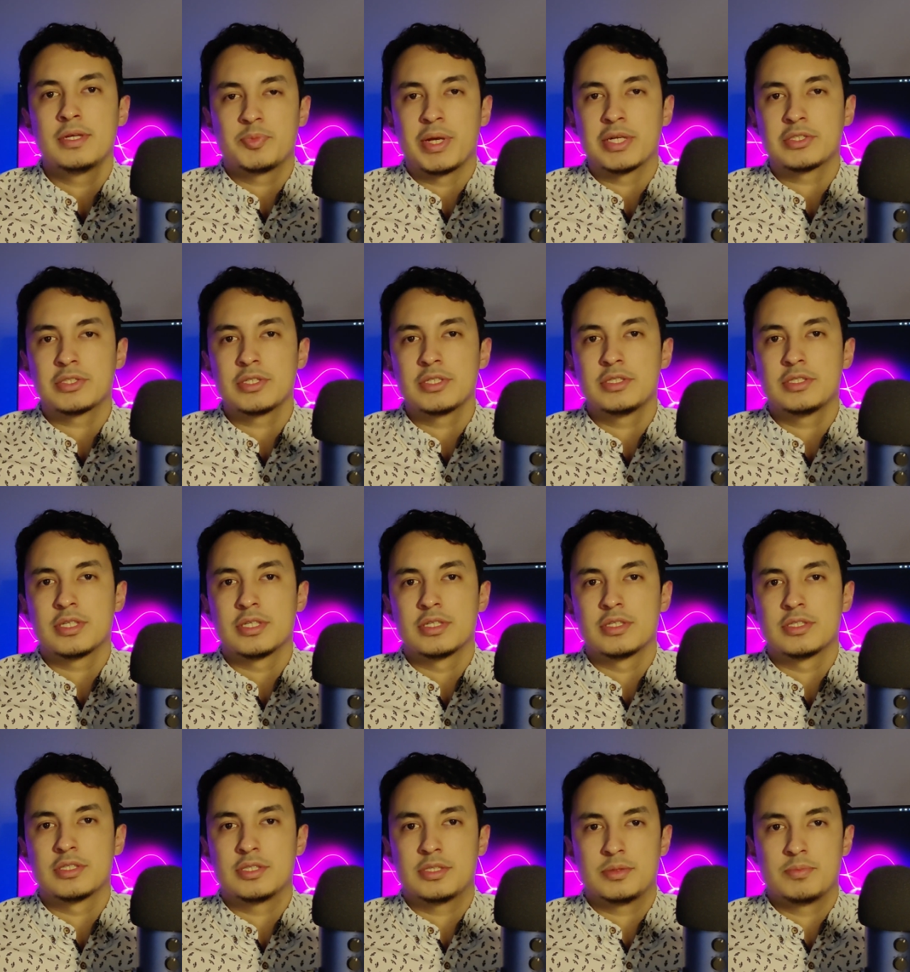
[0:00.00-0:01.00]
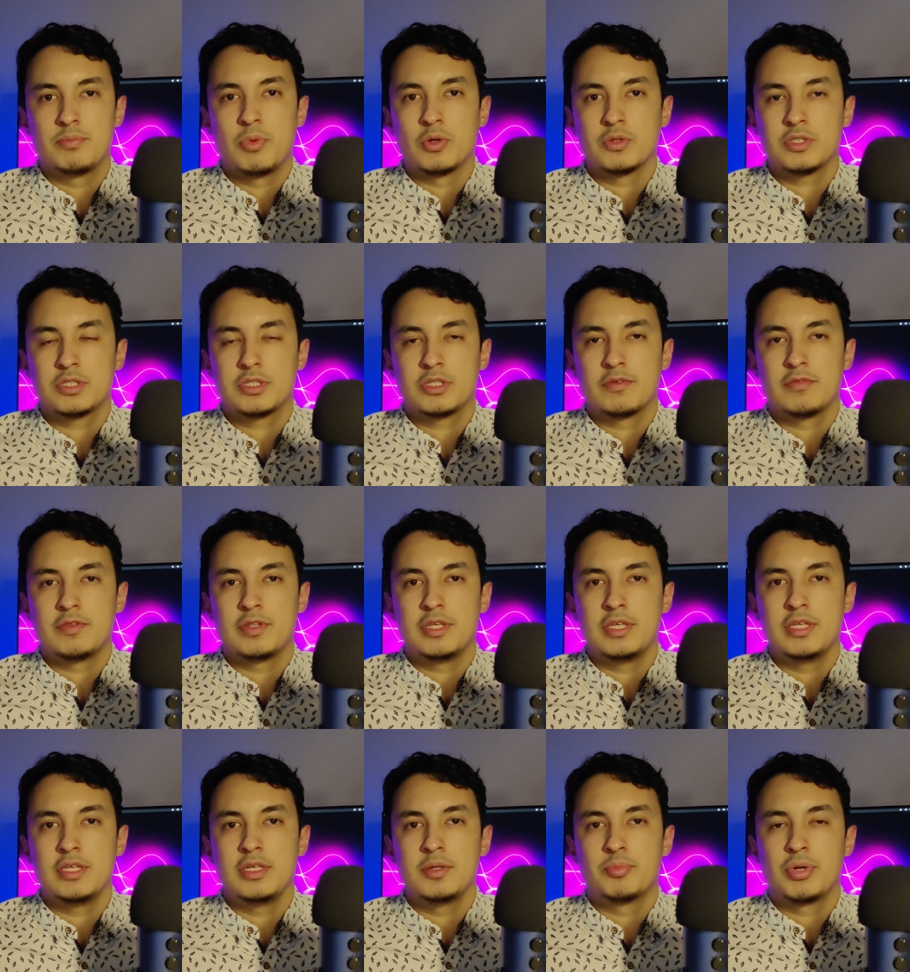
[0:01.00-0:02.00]
especially since most of
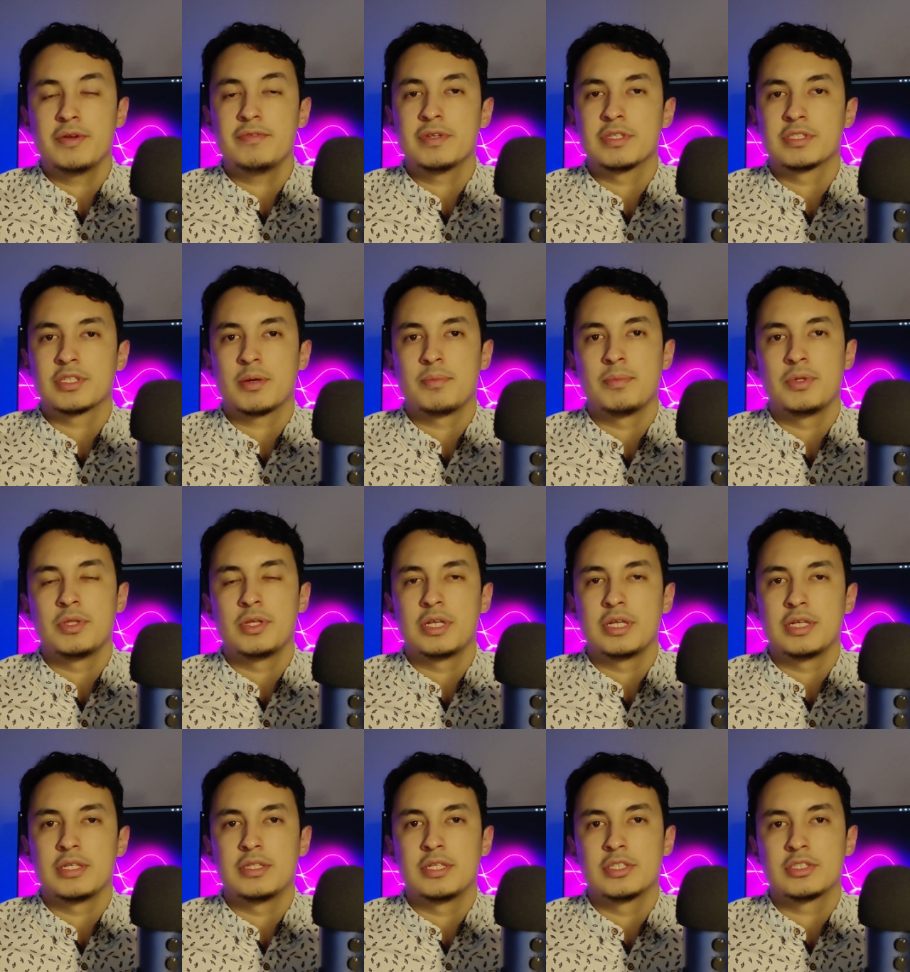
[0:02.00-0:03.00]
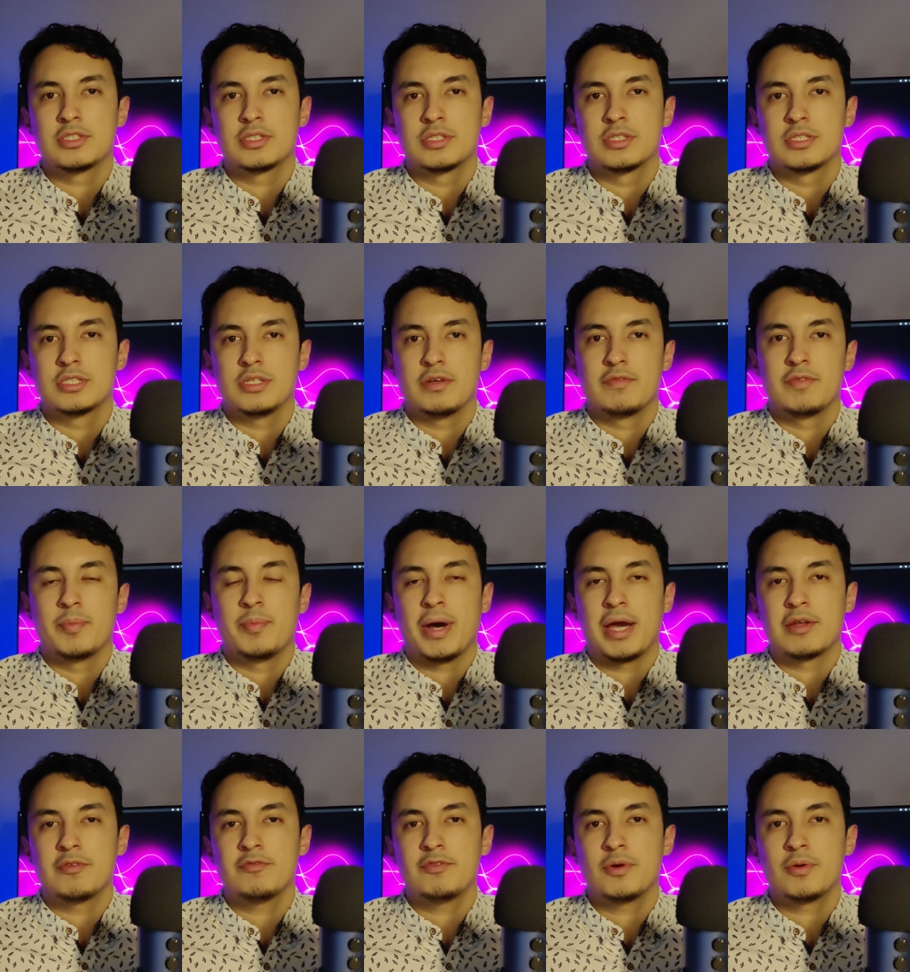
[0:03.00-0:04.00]
the previous community editions of the
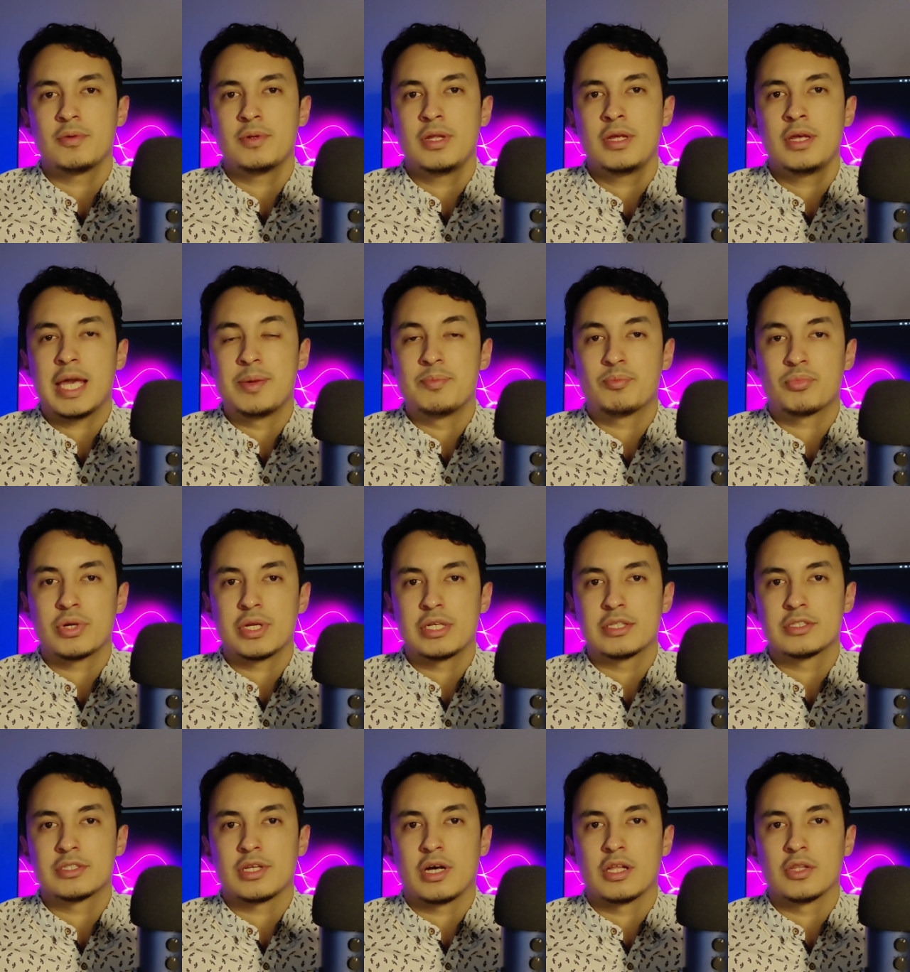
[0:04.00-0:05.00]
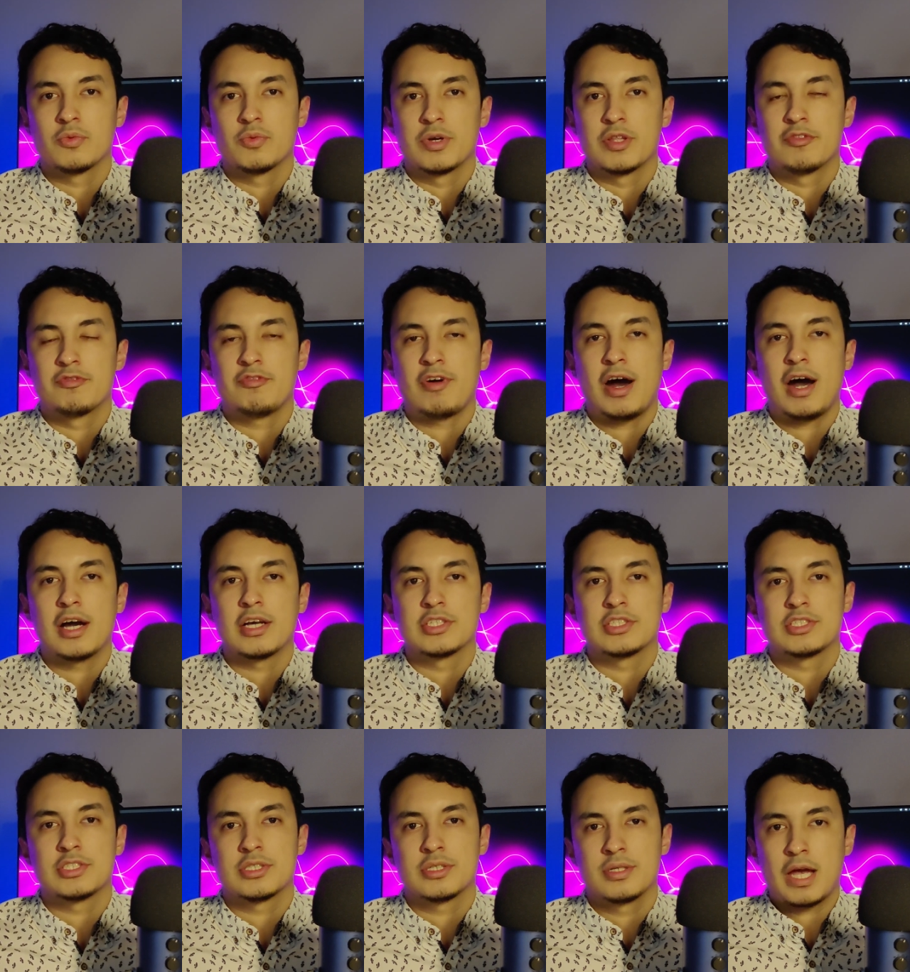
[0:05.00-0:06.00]
PinePhone came pre-installed with
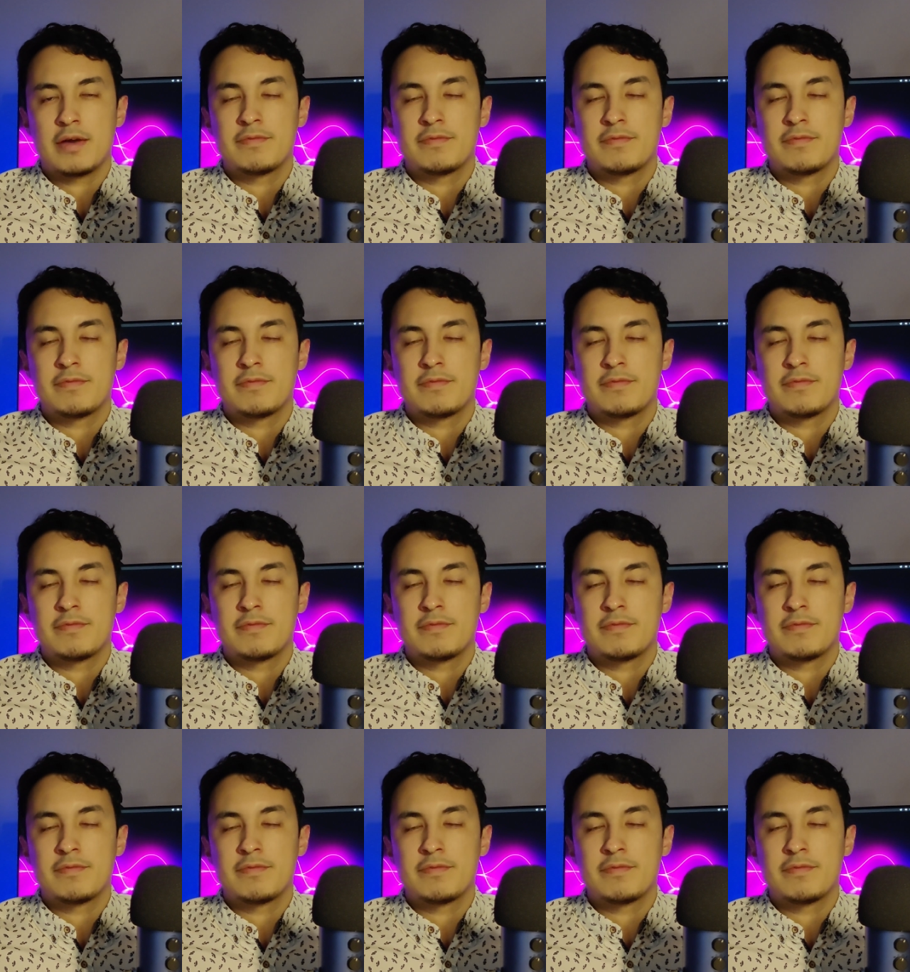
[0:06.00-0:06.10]
Phosh.